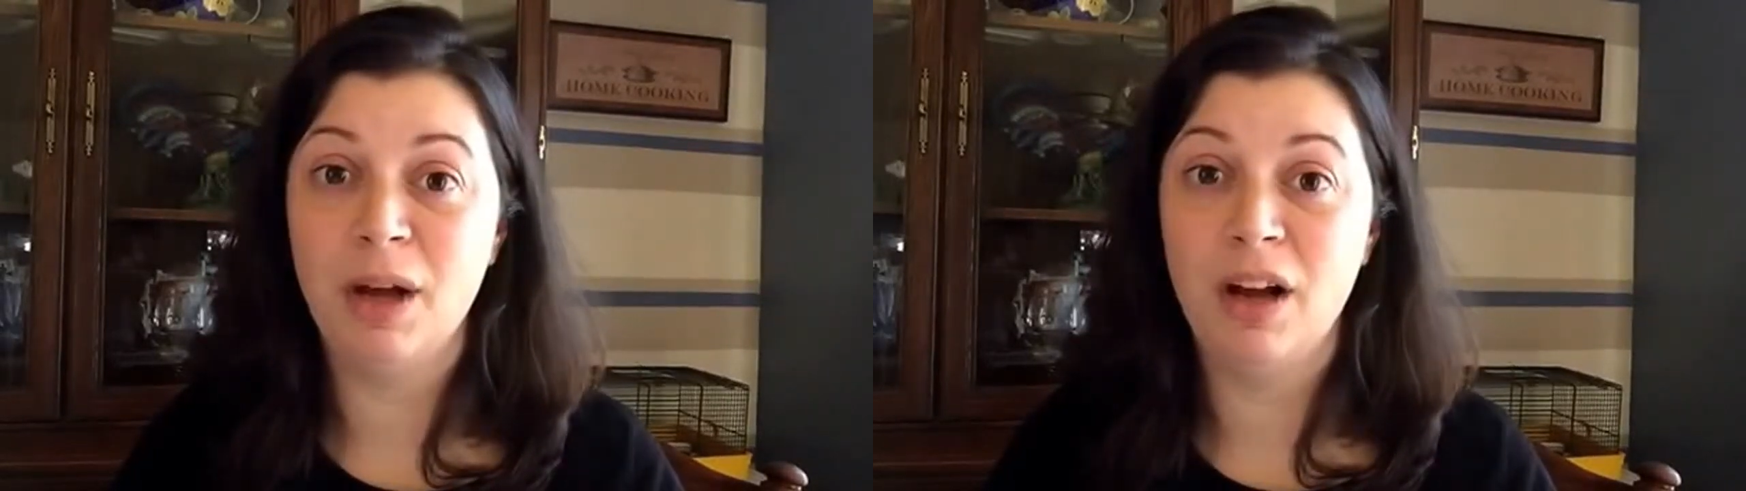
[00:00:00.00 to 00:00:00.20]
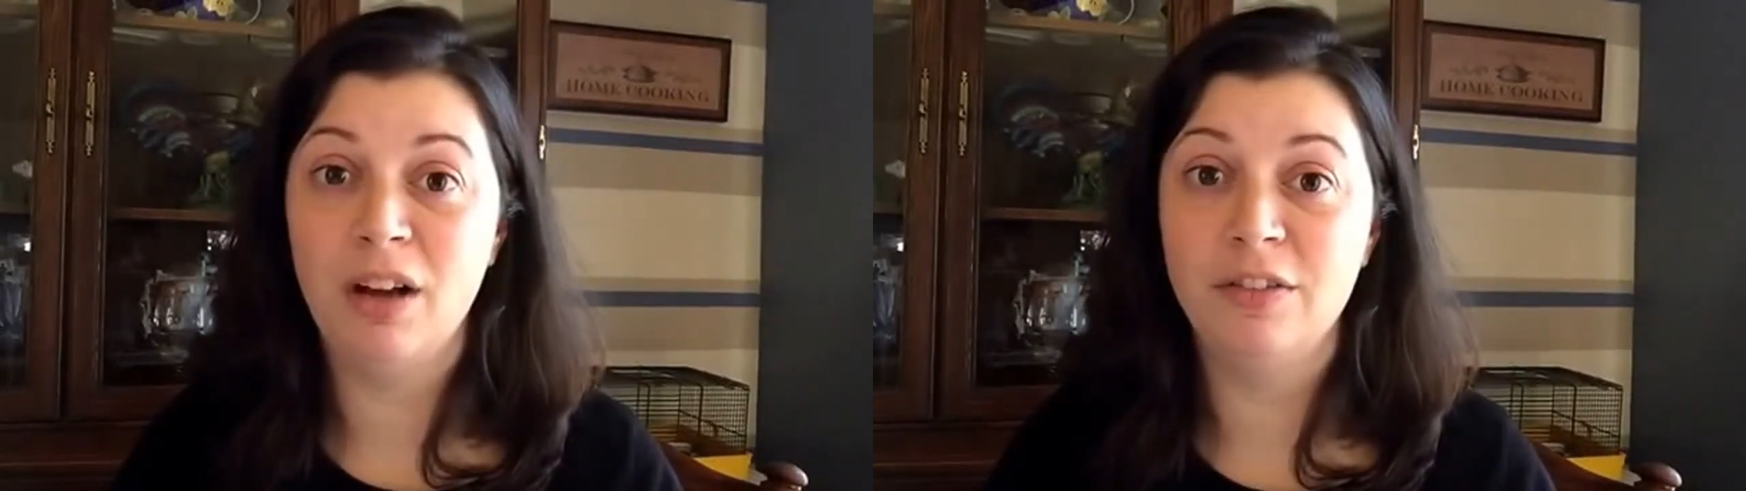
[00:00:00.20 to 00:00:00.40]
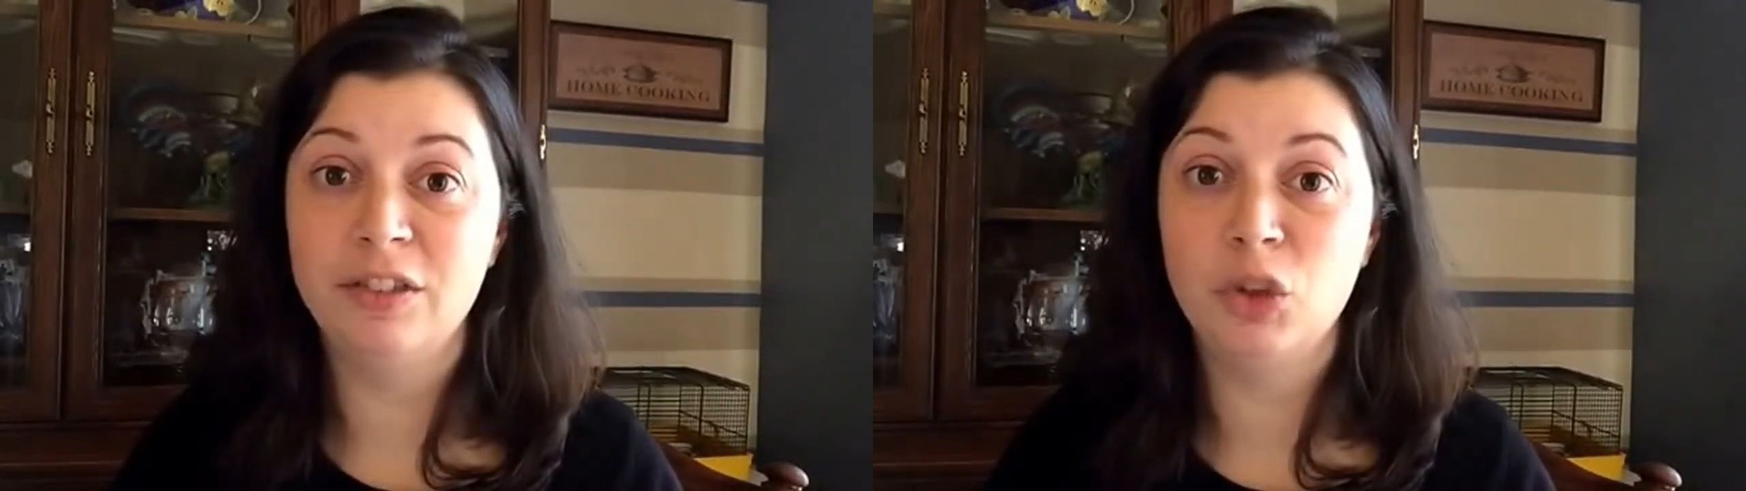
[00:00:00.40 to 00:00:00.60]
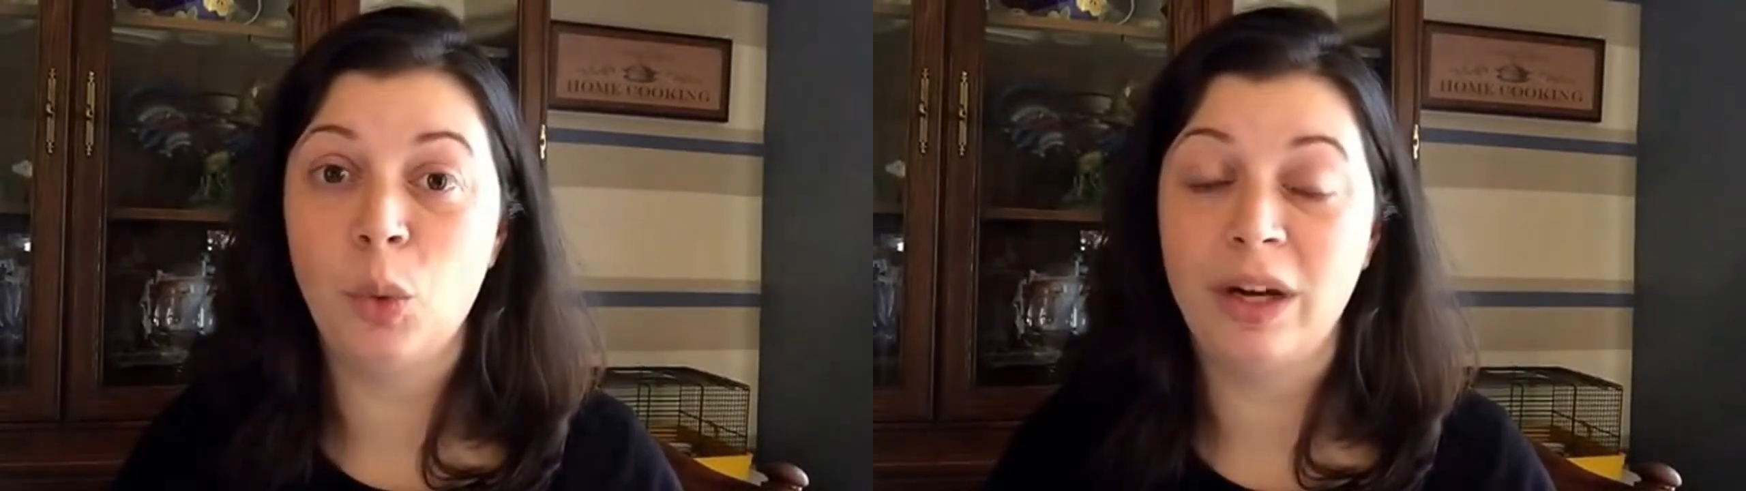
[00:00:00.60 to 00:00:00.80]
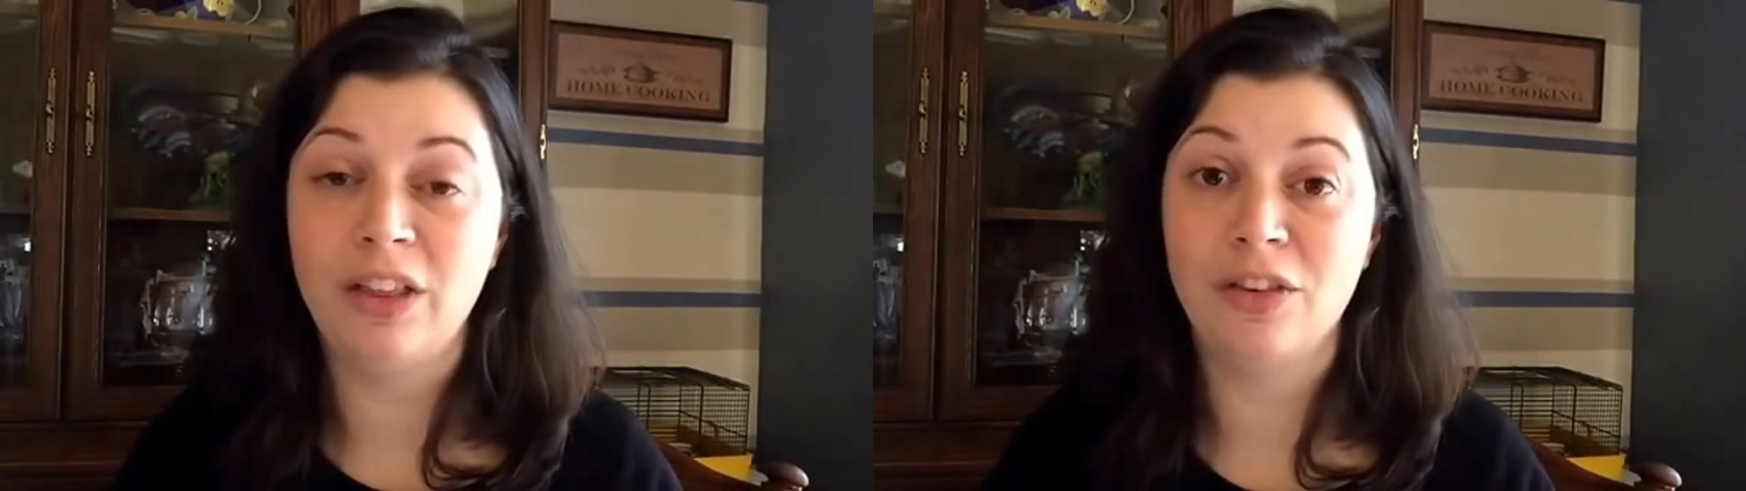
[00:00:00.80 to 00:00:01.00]
of
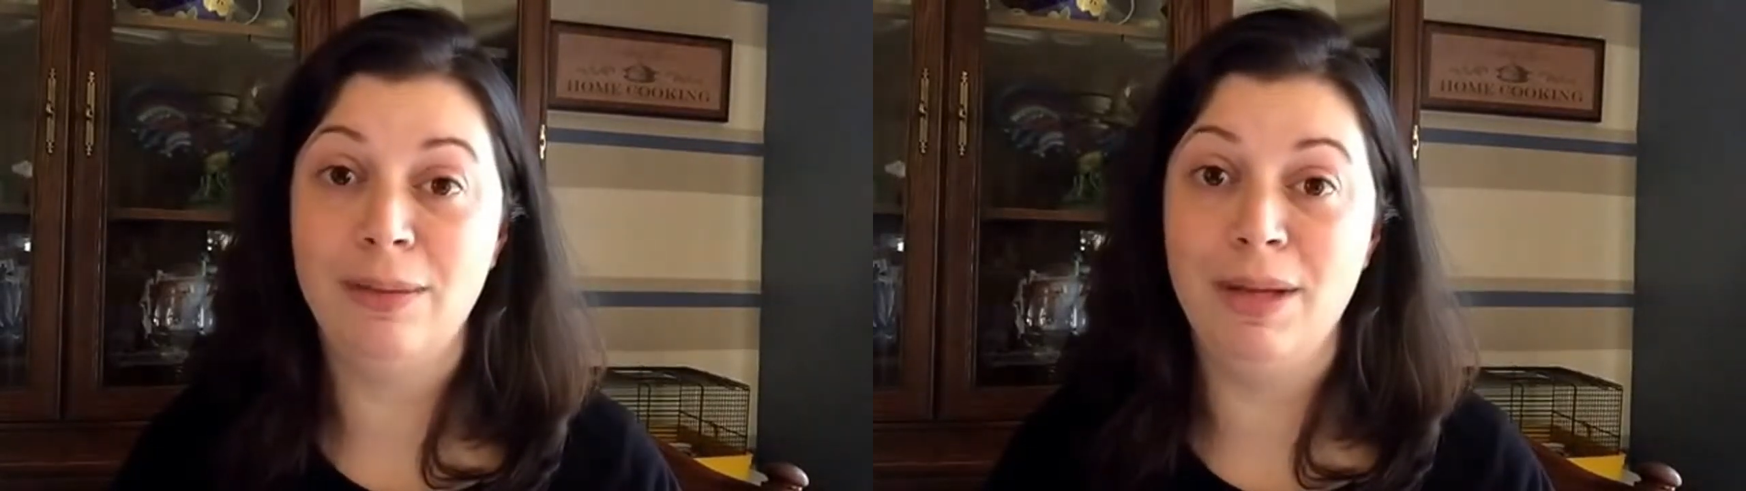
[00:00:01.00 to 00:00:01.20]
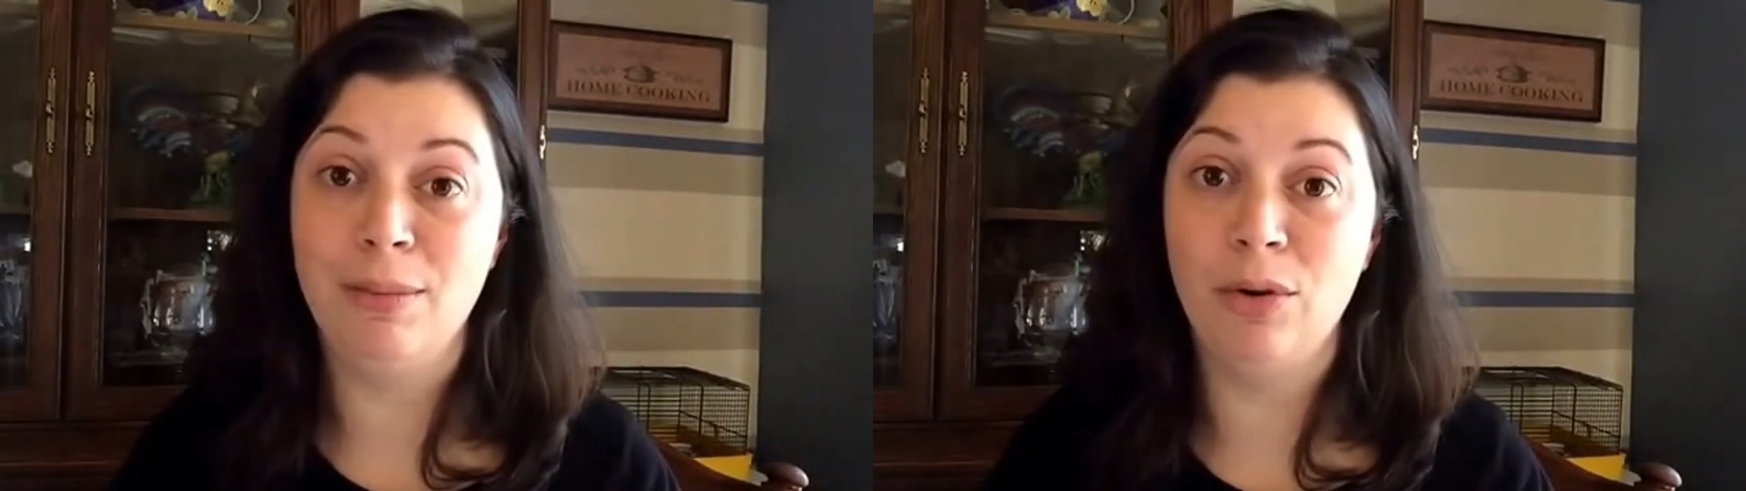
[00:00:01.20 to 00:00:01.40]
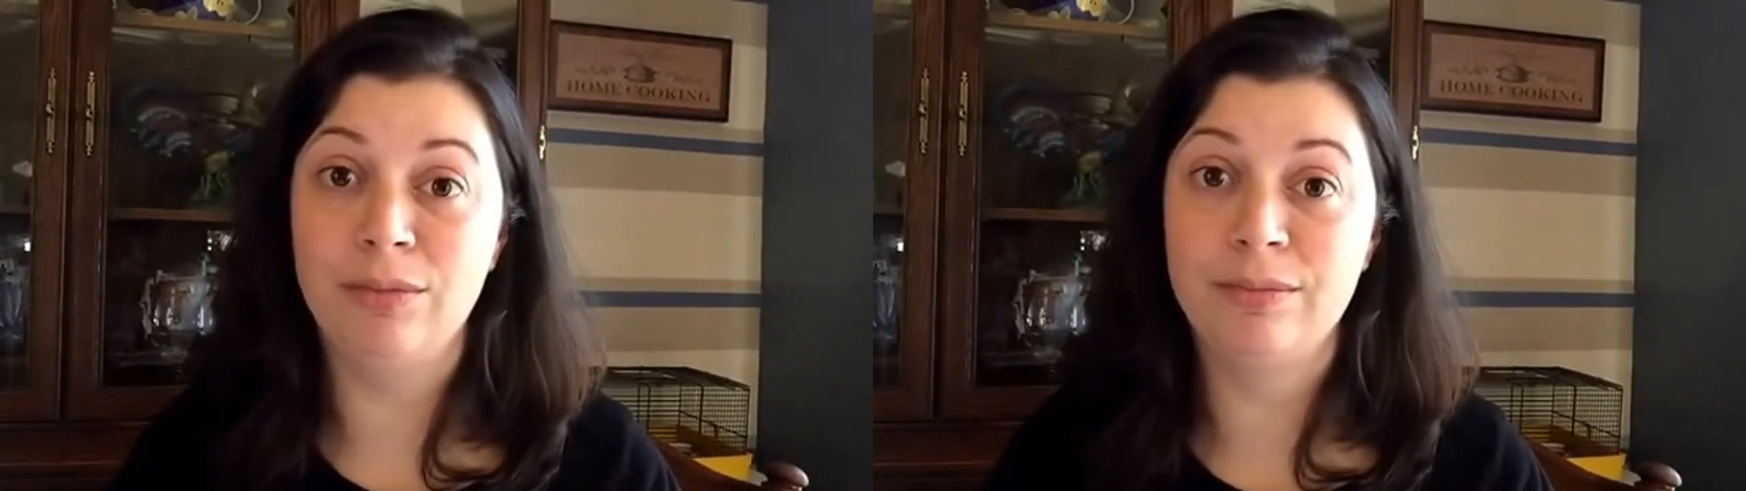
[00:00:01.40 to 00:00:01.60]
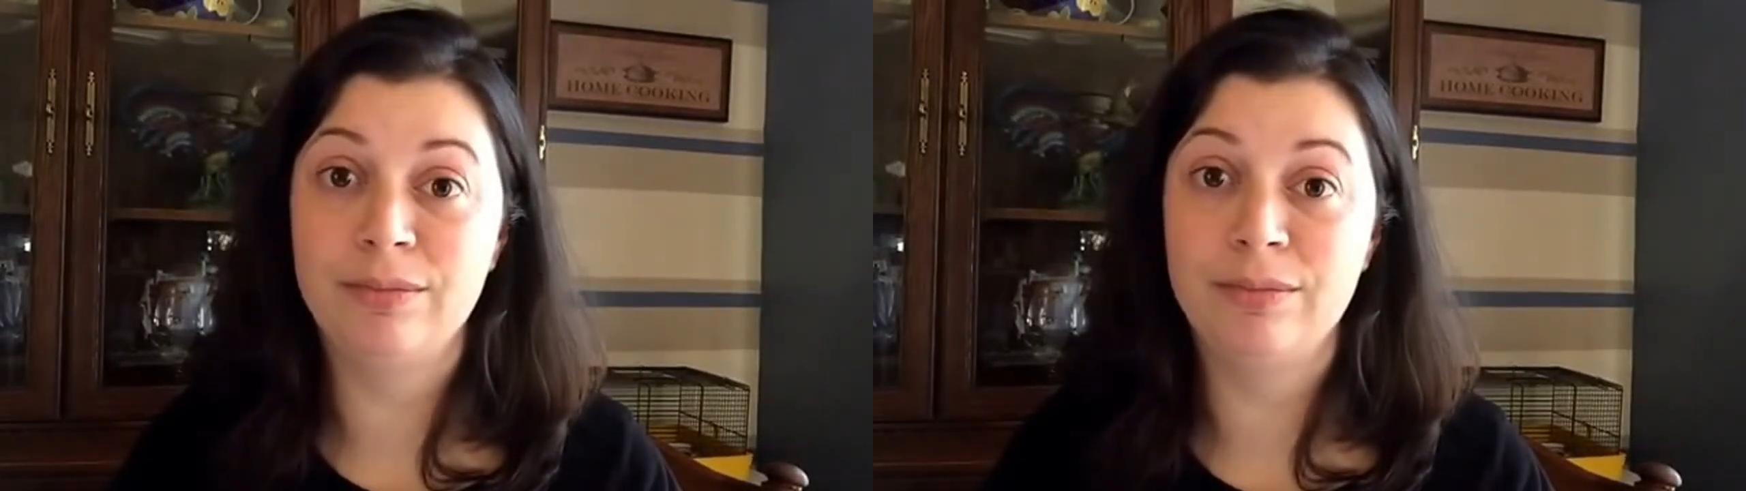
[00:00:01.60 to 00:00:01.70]
23 people.